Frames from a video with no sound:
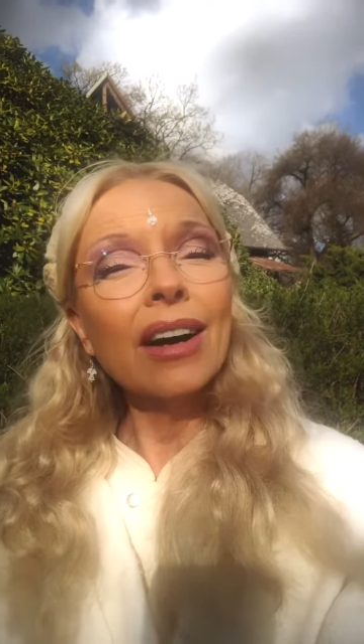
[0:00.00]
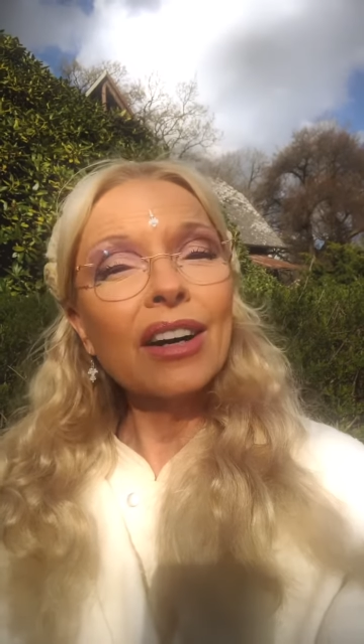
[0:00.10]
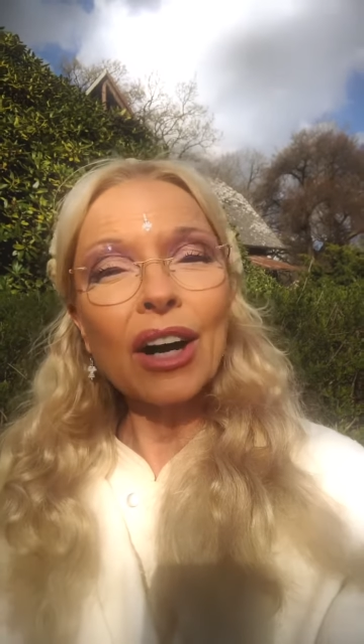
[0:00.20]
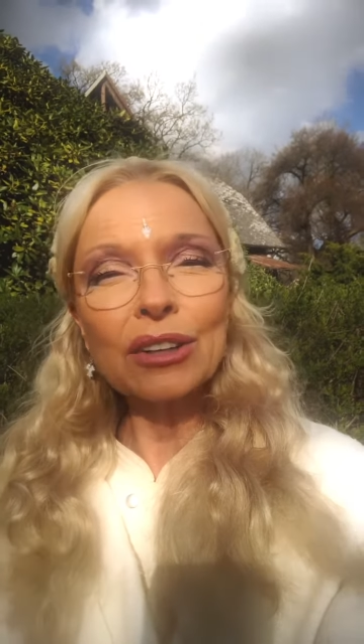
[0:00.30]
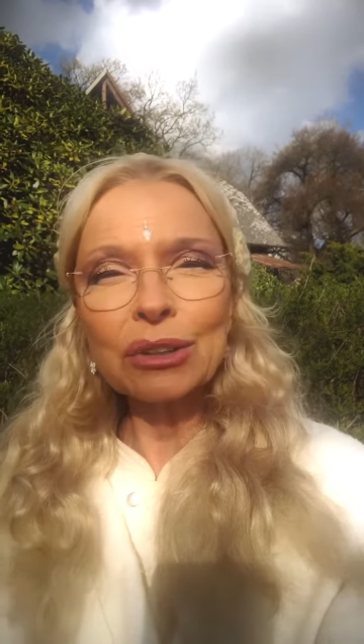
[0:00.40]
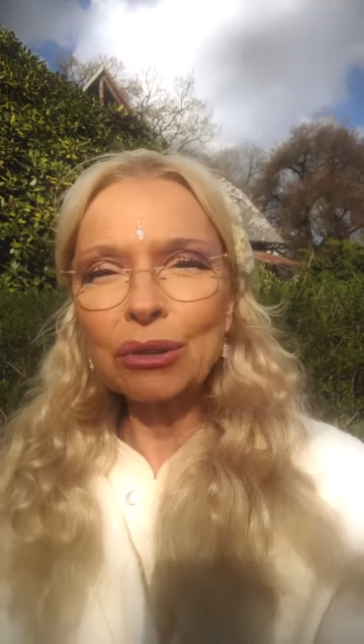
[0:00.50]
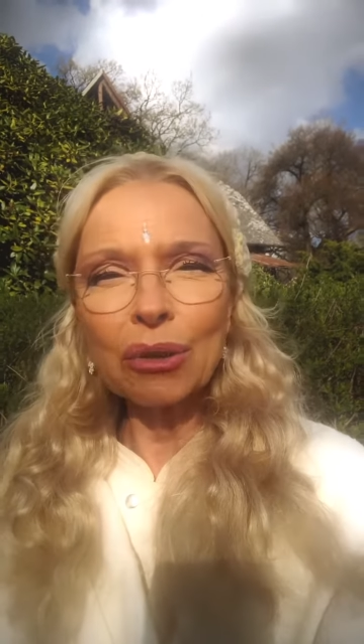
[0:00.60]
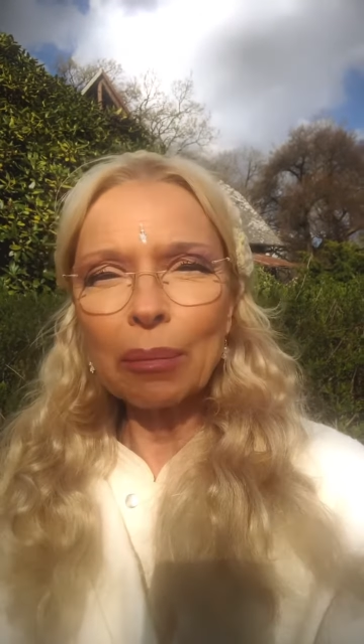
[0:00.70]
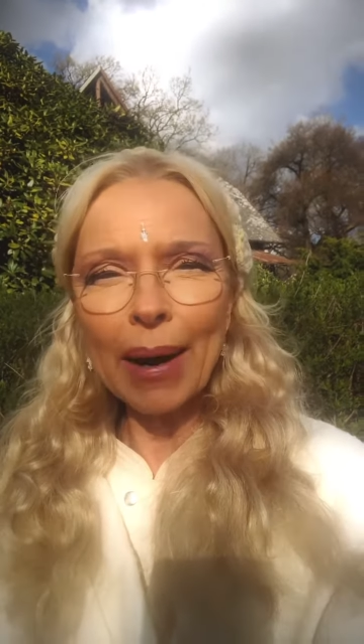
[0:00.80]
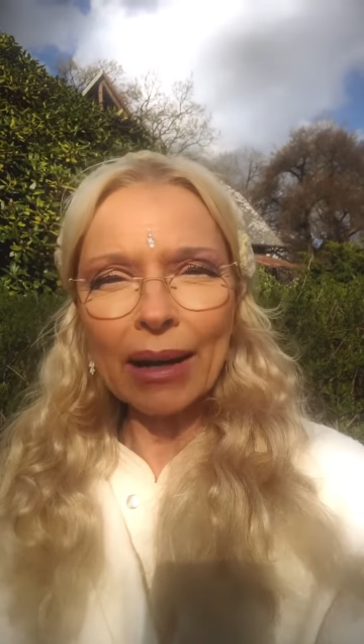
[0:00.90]
cultural
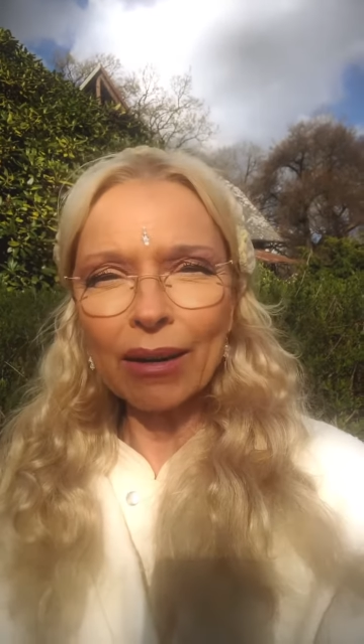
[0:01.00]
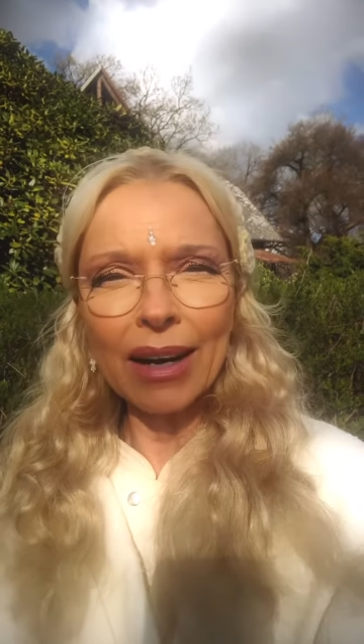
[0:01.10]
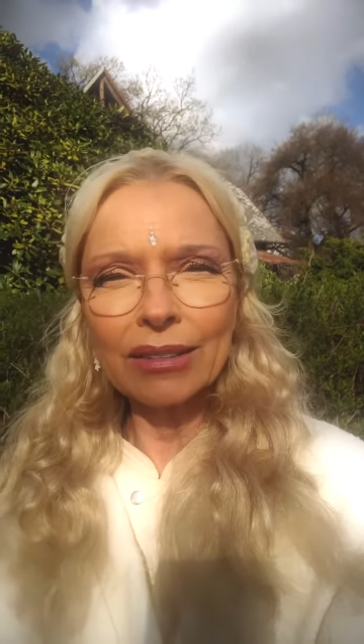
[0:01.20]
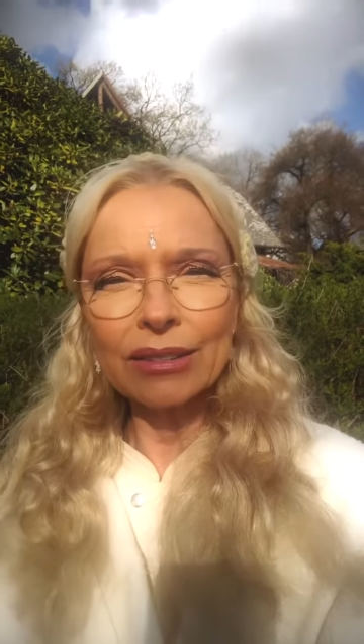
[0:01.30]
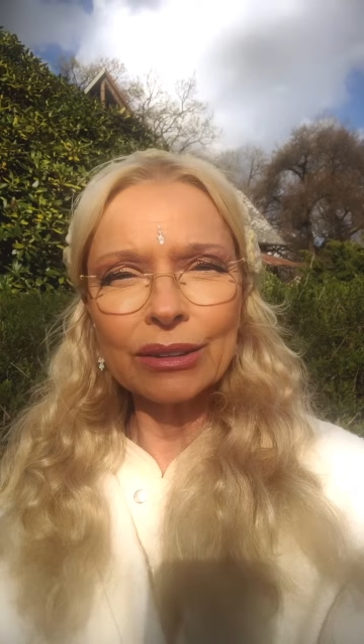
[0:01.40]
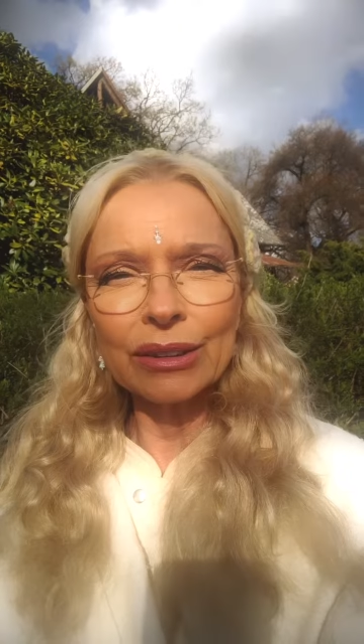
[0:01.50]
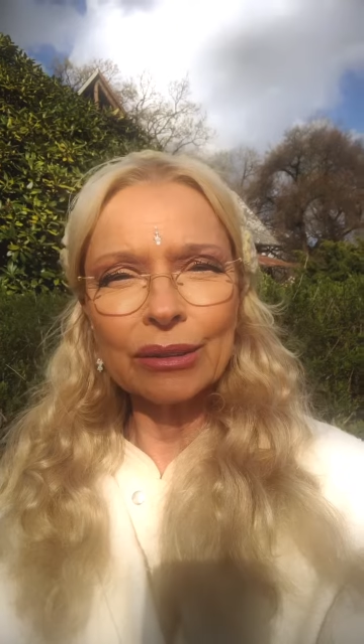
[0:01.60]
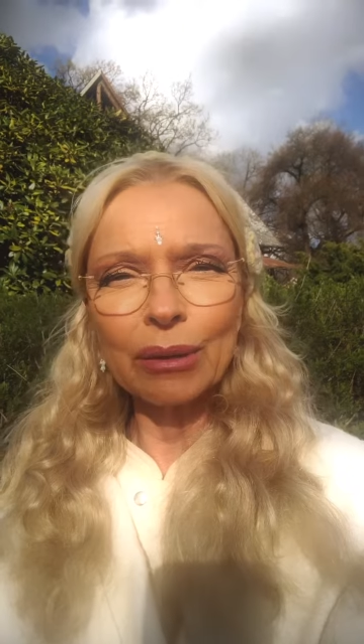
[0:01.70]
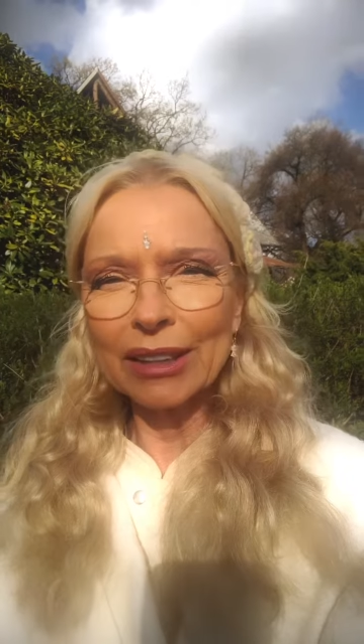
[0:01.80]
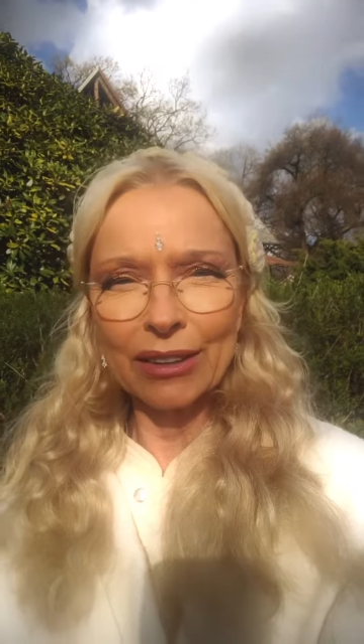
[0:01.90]
background or
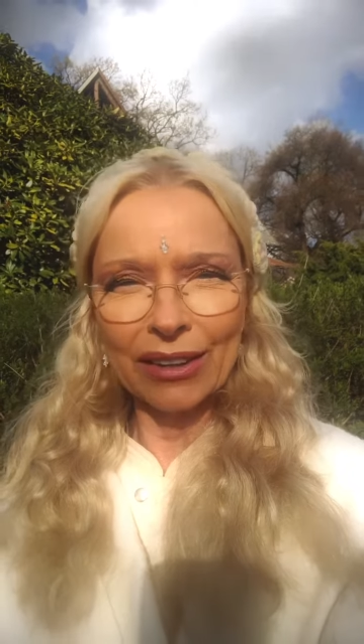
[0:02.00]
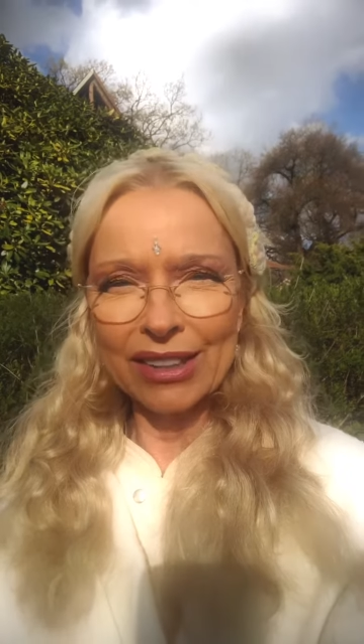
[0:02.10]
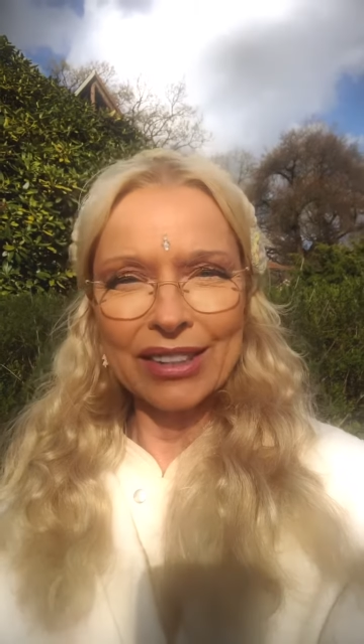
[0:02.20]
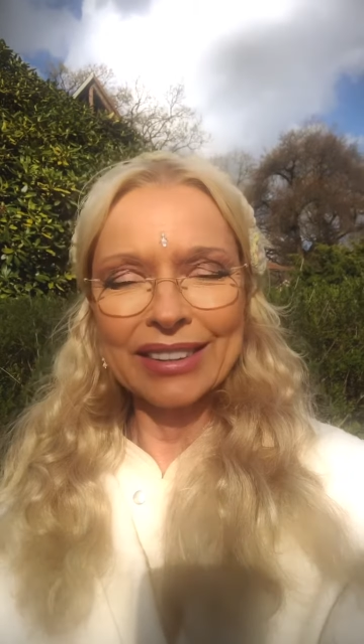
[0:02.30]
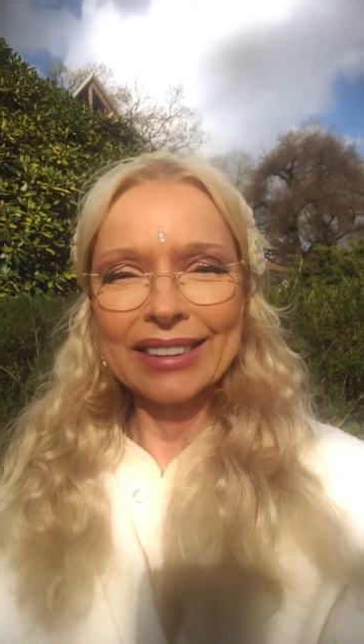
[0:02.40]
whatnot?